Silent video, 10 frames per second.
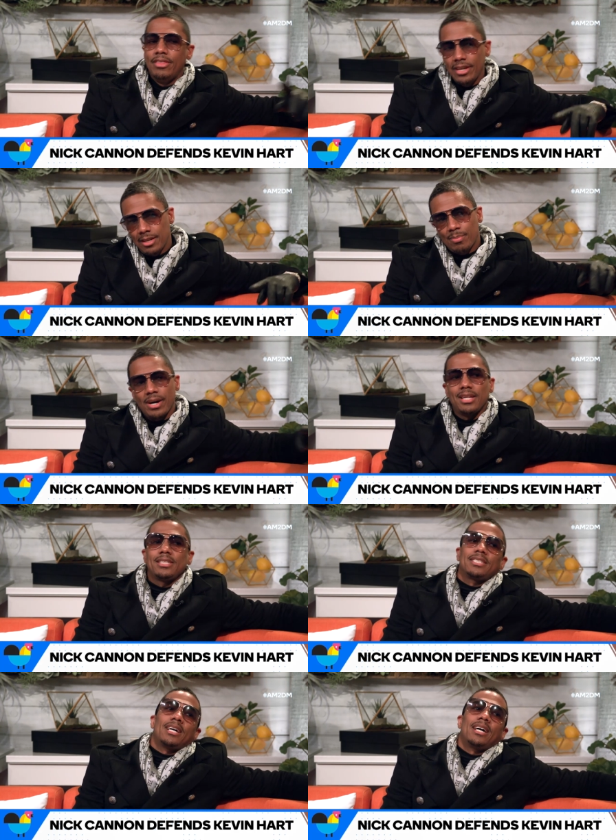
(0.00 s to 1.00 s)
then
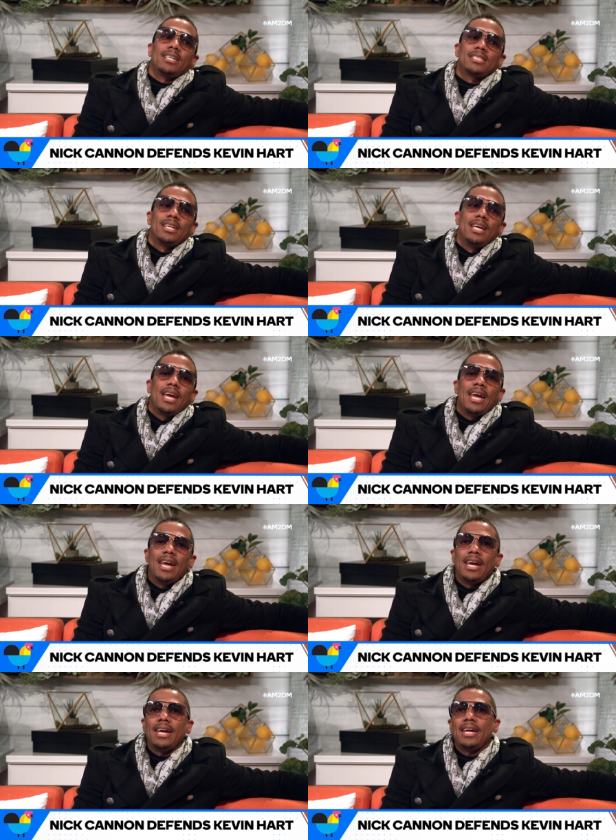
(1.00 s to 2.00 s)
apologize.
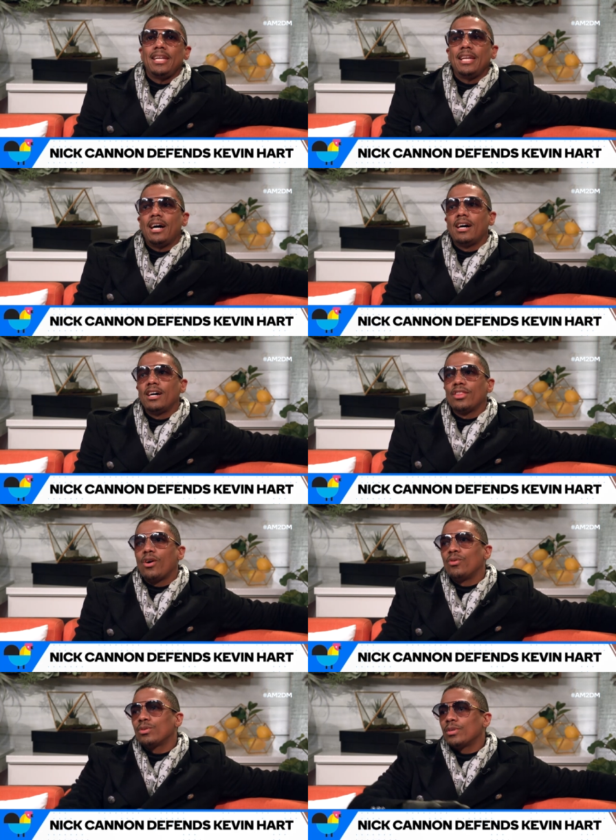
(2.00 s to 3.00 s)
And the
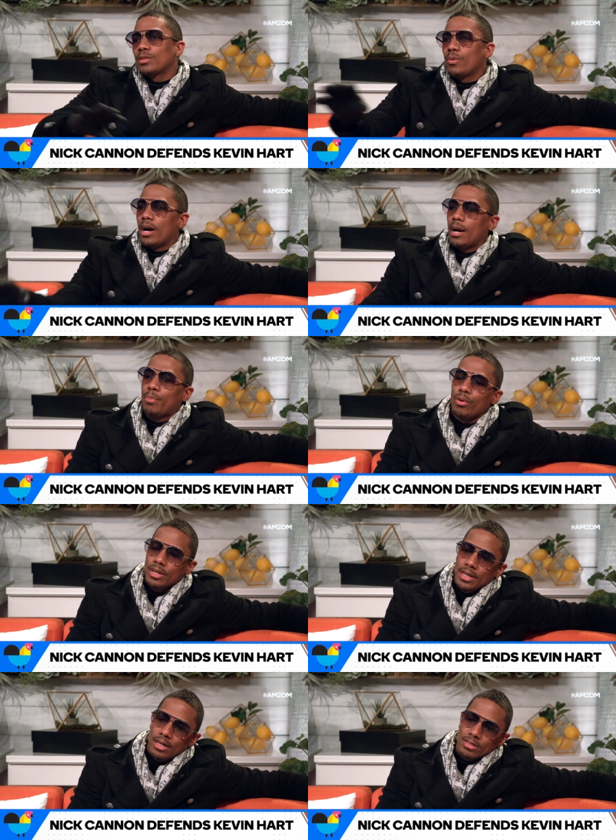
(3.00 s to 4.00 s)
only reason why I
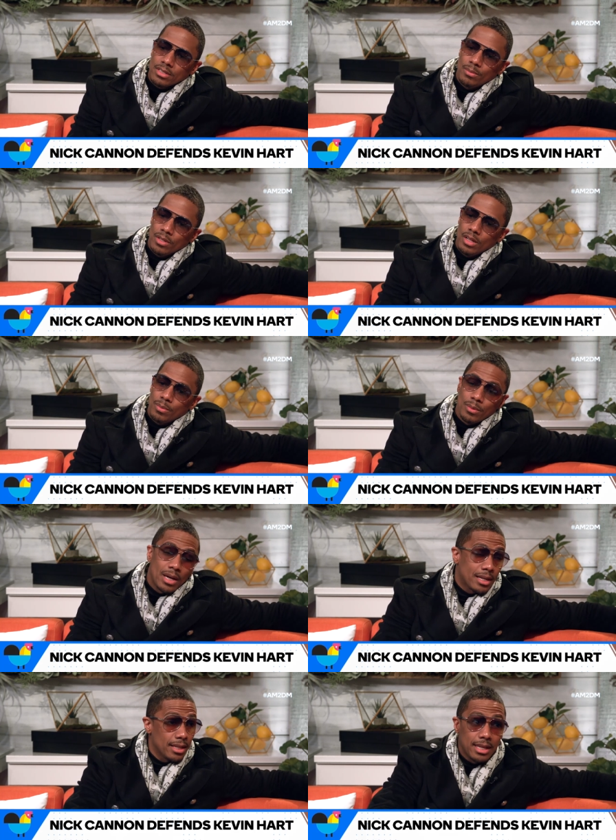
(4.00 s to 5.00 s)
pointed out some of the other people,
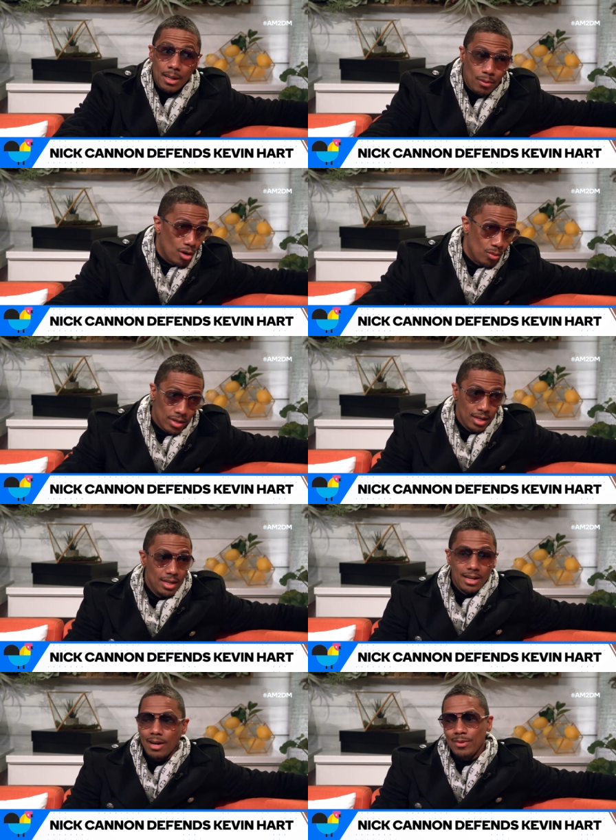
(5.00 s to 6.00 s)
and I could have kept going.
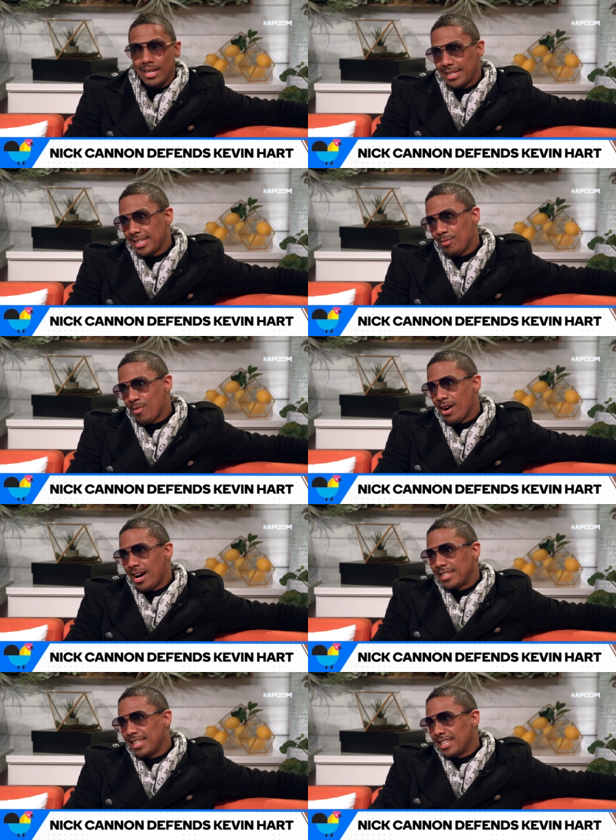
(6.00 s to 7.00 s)
I mean, I
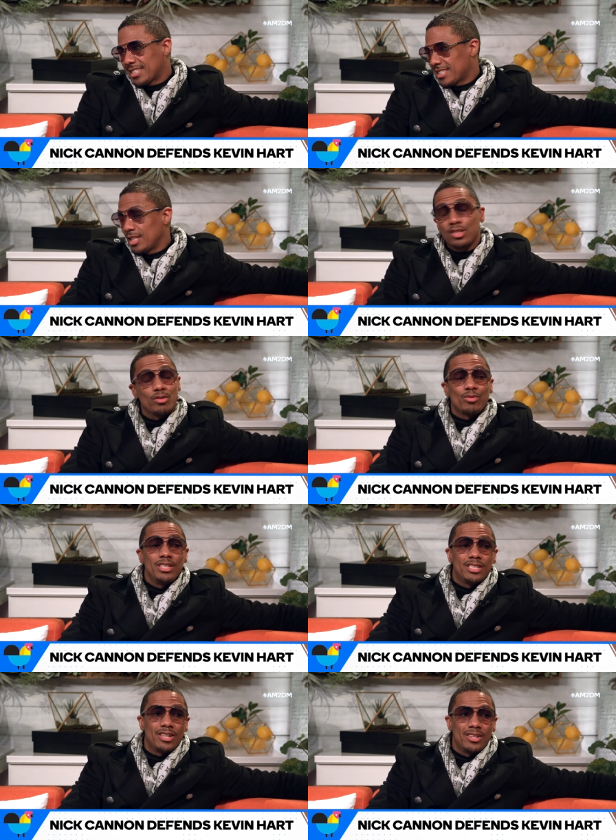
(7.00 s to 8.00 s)
did extensive
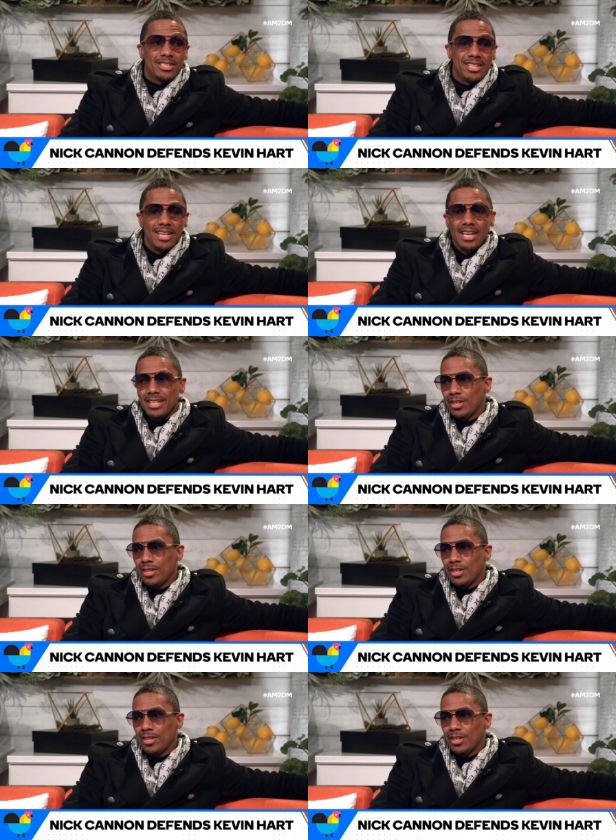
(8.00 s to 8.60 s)
research, and